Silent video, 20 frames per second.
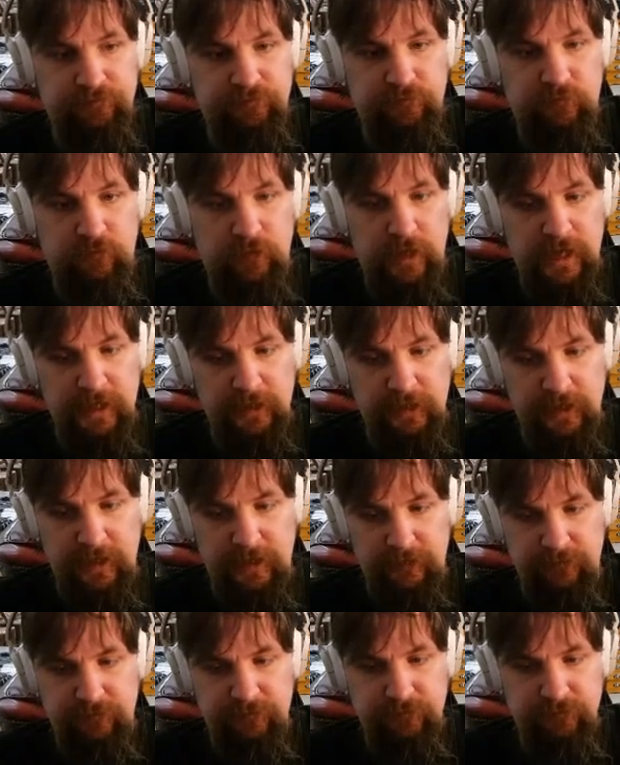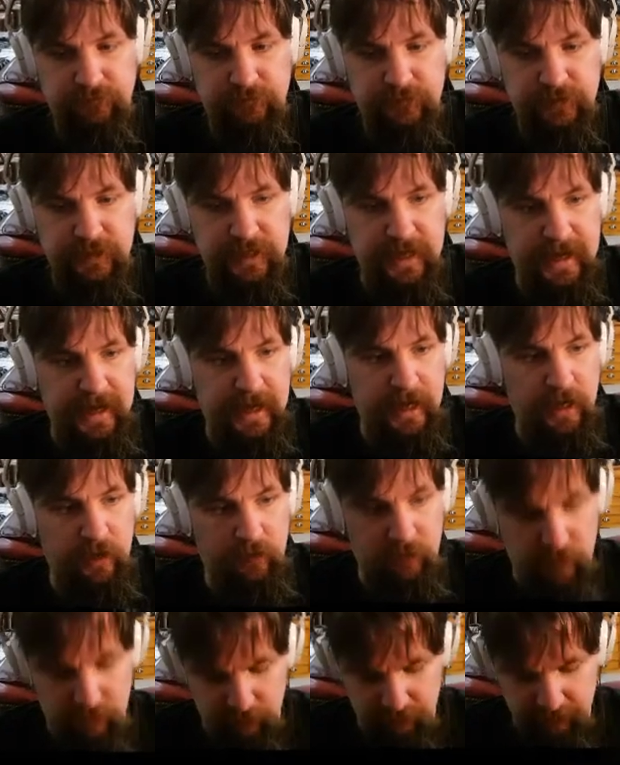Voila.
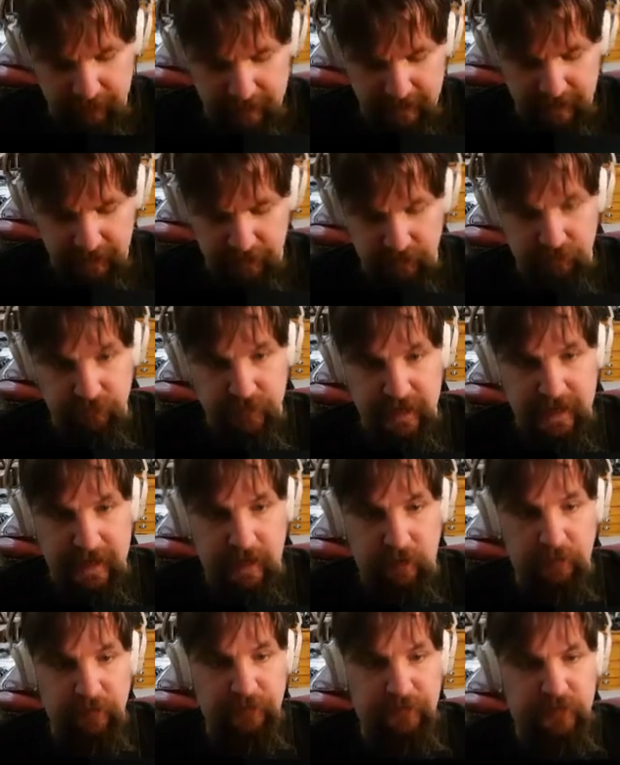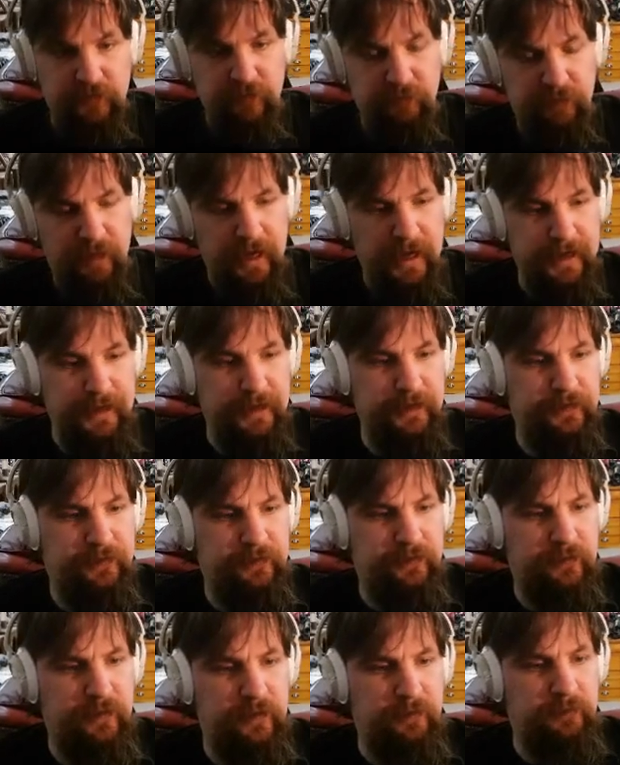Now, all we gotta do now is combine
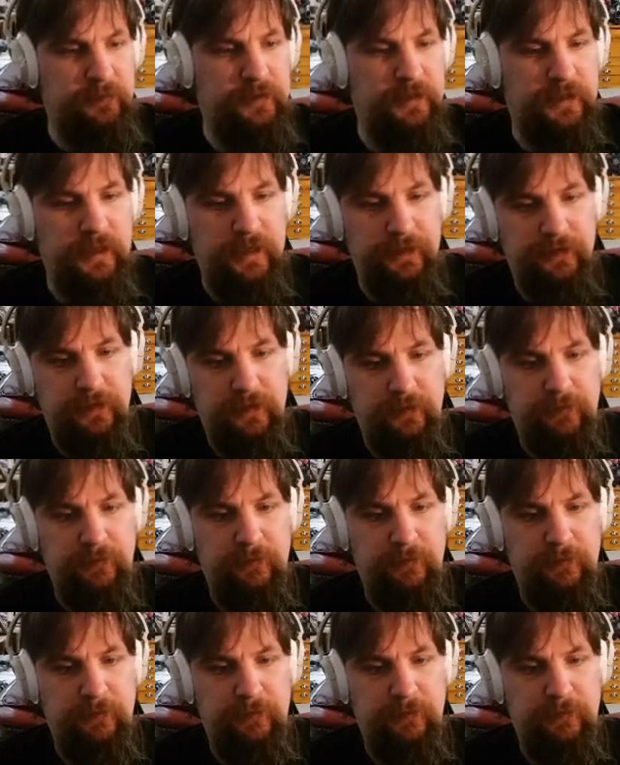them together.